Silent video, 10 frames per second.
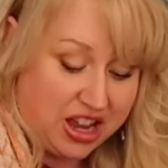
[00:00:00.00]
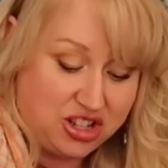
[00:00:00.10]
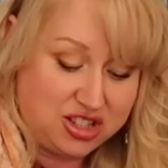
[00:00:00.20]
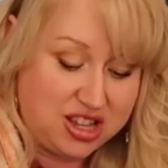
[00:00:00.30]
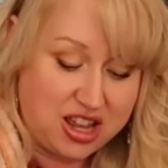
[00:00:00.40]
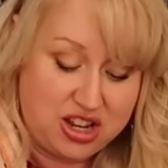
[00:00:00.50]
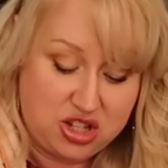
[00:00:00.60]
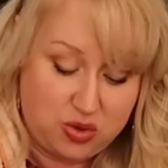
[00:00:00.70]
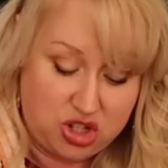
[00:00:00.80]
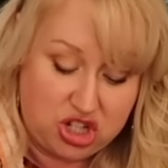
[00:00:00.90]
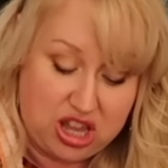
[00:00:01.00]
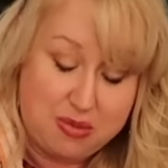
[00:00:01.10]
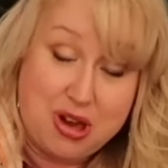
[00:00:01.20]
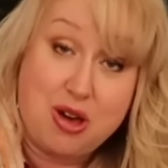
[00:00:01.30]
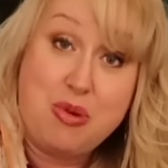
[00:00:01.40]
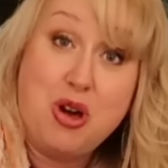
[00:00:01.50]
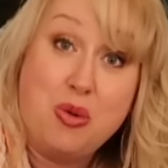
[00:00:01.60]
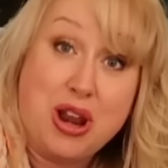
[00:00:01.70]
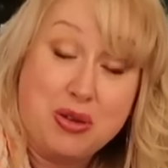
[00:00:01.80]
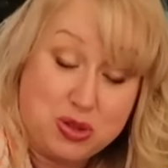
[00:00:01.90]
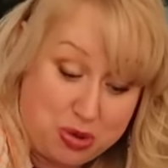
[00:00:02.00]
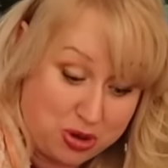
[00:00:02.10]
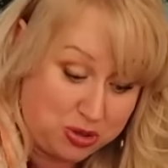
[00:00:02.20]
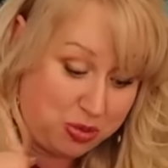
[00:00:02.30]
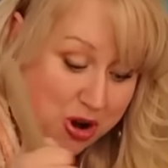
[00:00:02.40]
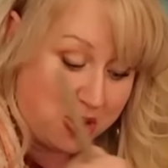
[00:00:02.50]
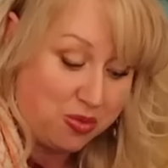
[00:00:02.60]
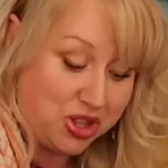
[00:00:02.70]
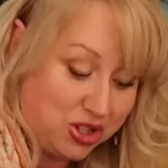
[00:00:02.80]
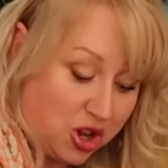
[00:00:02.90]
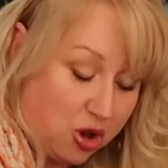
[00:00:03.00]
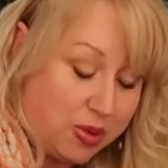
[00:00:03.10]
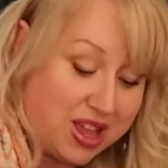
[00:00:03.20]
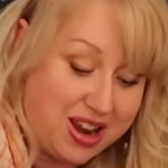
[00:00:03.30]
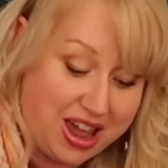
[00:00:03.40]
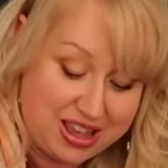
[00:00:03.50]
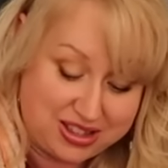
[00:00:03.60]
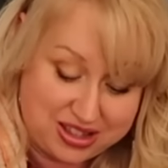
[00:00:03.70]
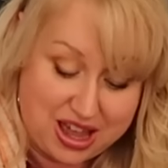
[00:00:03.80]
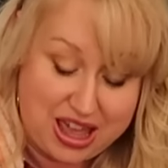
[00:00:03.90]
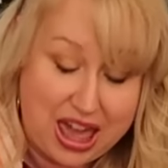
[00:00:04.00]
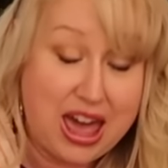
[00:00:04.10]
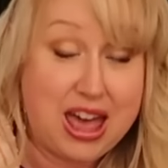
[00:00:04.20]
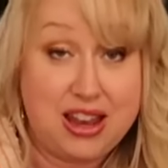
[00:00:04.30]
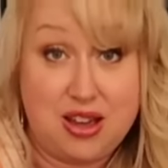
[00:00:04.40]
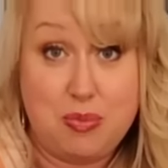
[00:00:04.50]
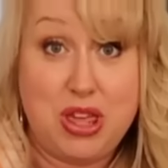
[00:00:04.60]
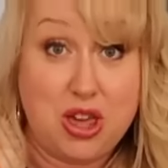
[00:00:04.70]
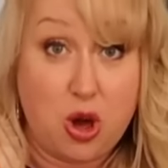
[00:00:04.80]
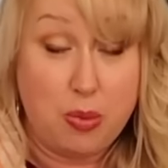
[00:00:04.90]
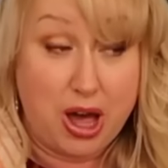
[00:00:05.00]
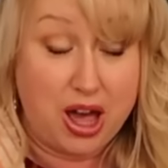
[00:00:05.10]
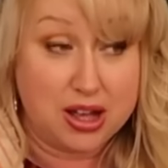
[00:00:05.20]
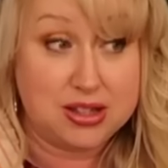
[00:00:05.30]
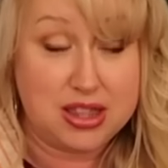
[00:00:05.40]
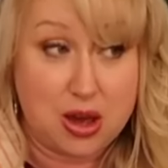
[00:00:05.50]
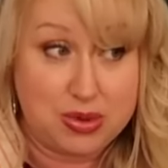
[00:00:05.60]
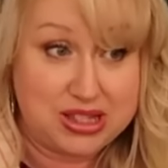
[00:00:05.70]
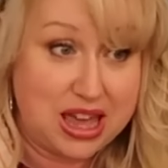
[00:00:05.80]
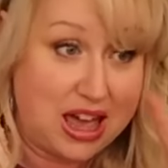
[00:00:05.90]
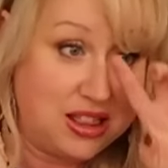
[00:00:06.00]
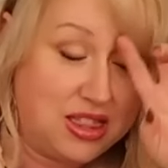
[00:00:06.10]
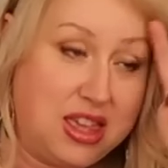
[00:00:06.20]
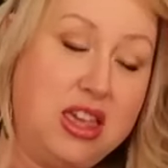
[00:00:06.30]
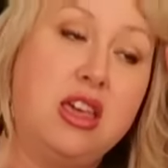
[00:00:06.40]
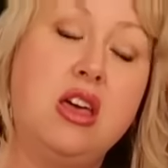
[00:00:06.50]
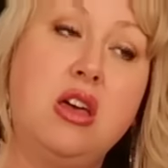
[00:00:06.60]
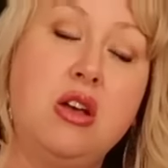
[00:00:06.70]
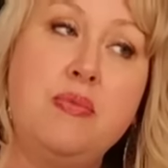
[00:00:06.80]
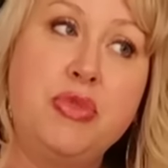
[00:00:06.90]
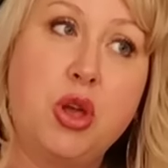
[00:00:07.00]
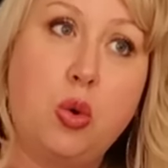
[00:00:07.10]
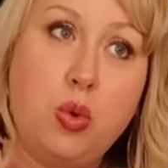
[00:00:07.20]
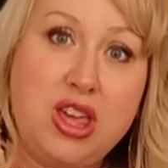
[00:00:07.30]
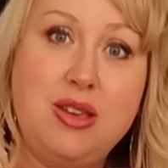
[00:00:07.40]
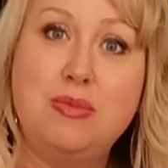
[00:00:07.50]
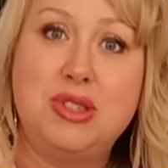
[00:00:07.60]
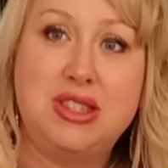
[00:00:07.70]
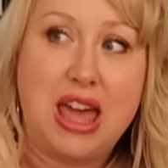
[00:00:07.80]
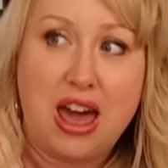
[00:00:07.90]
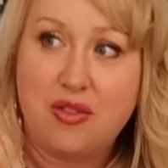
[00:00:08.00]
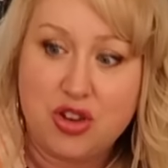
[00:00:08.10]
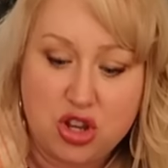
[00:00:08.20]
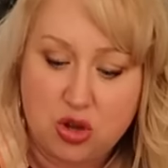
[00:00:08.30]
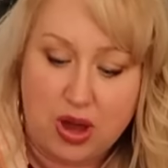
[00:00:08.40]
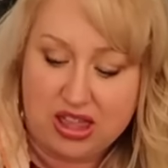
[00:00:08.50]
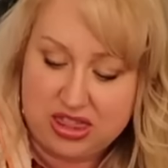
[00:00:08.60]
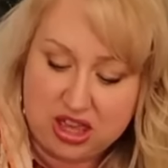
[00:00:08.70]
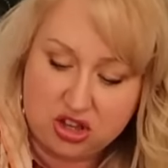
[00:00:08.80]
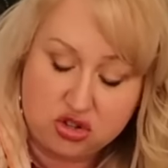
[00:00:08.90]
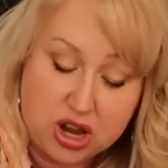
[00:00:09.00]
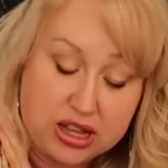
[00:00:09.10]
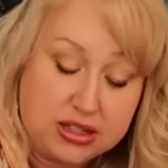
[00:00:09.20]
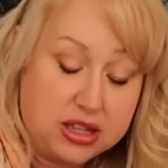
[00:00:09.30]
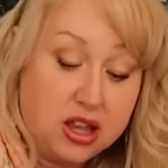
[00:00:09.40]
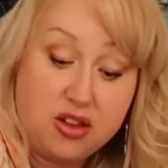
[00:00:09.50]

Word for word: I just got into a jam up when I was postpartum with Tobin. I, I had a P.O. box that was at the Weems Avenue, I think, address